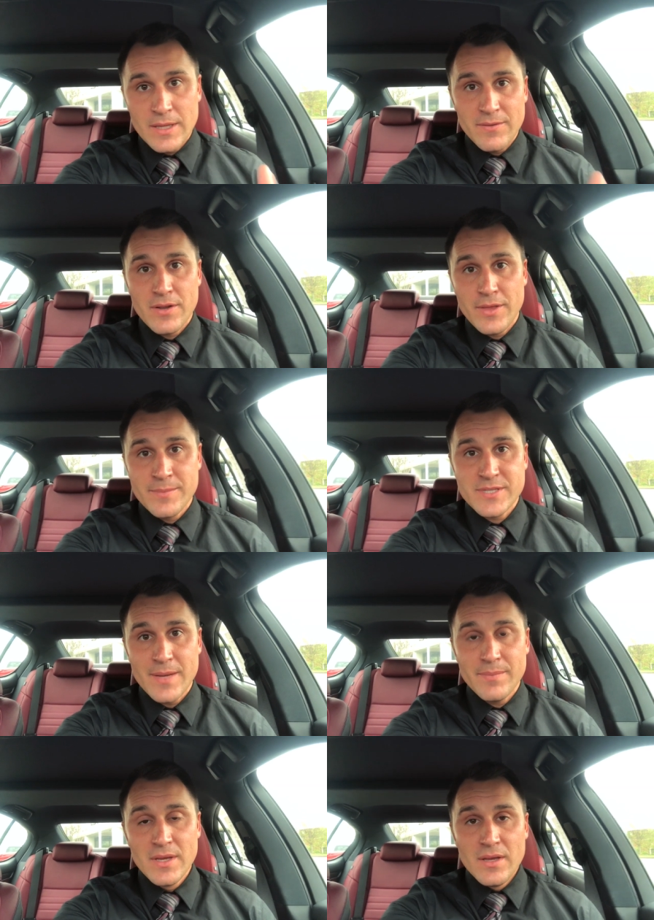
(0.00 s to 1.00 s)
give it a thumbs
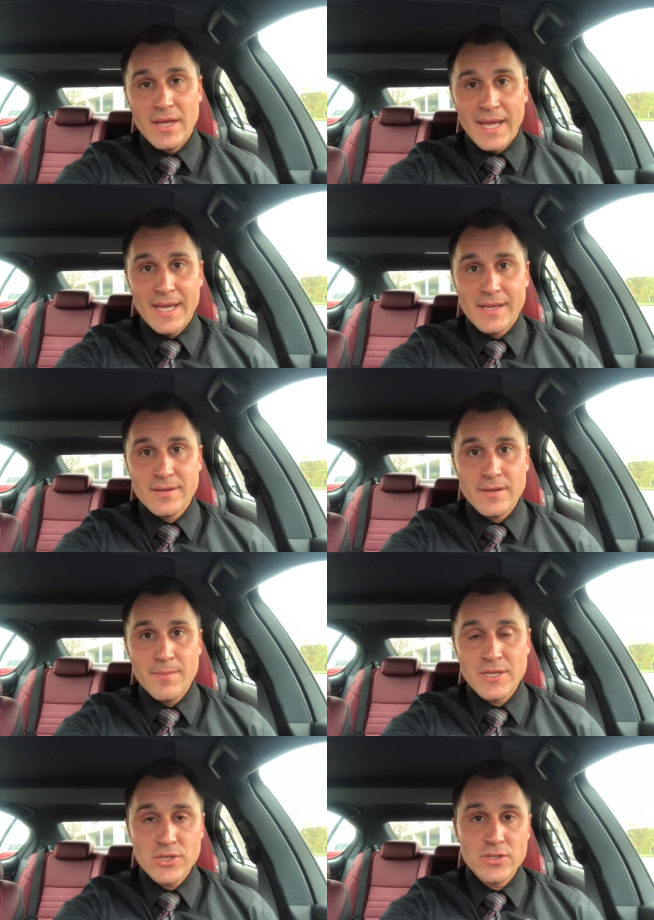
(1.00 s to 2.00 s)
up and uh,
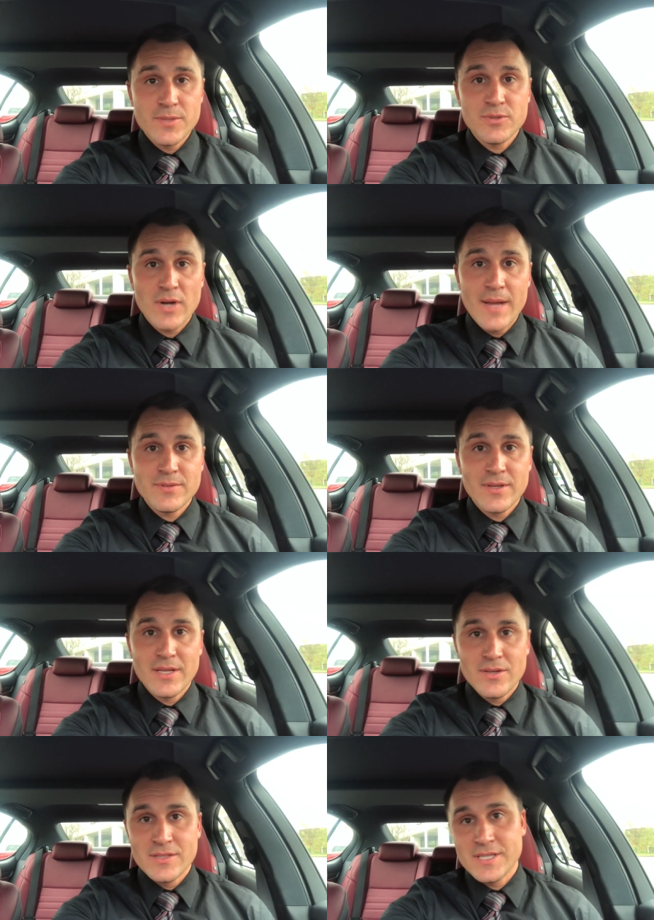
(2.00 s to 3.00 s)
make sure you subscribe so
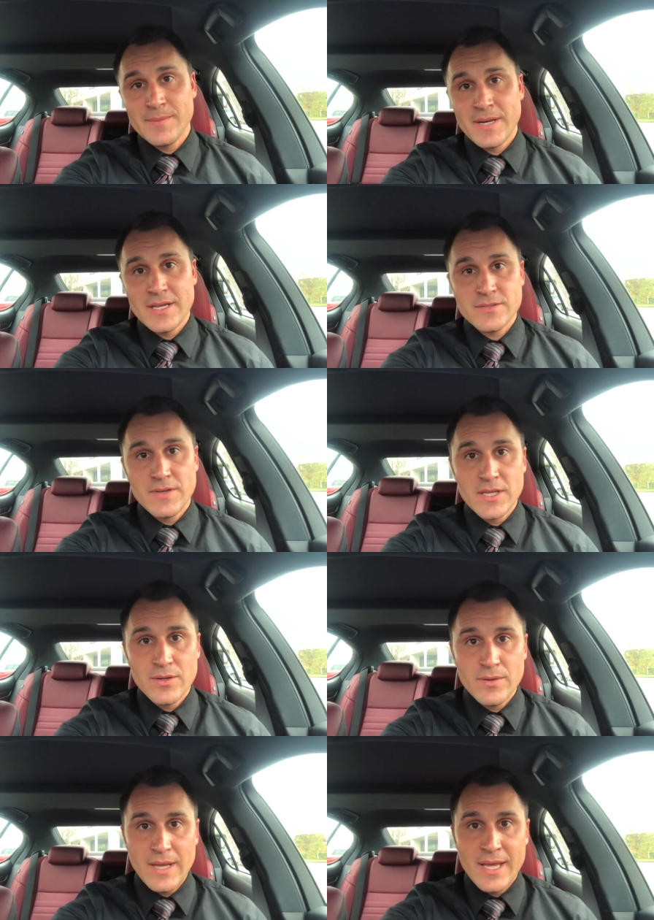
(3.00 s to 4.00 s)
that you can see my next
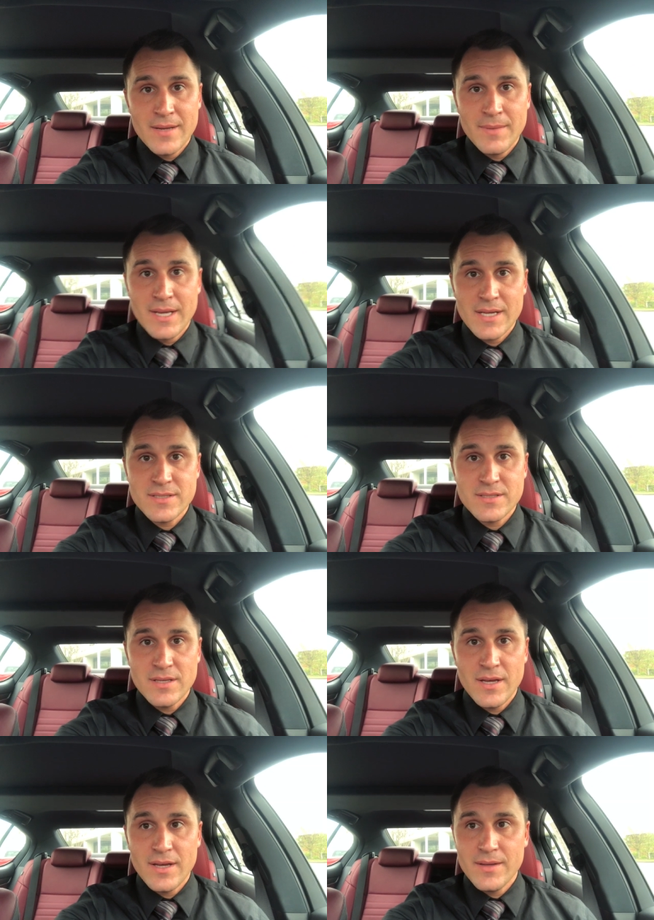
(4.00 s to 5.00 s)
video and my next
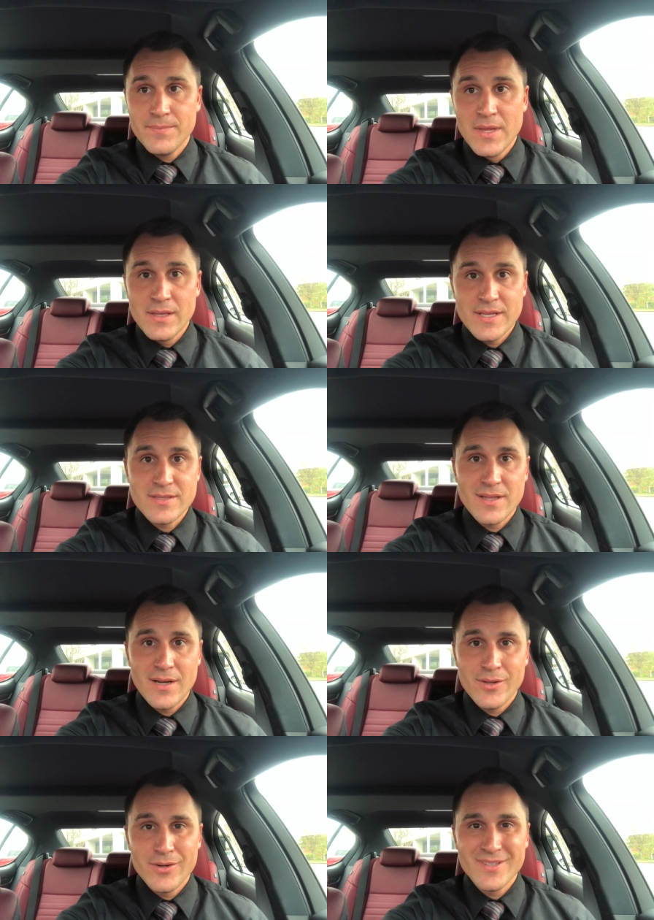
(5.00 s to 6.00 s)
uh, lesson
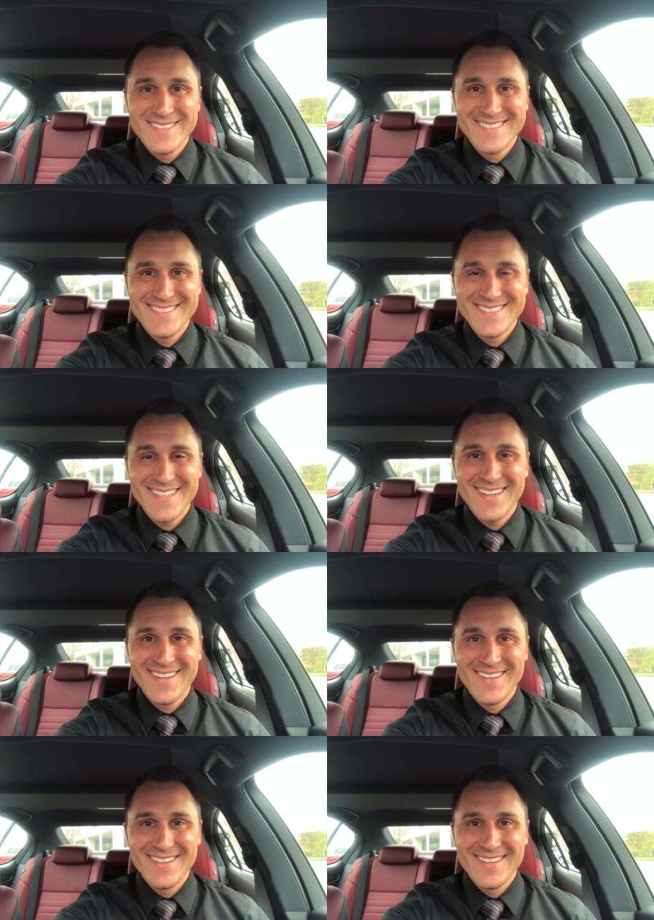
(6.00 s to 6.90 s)
that I learned. See ya.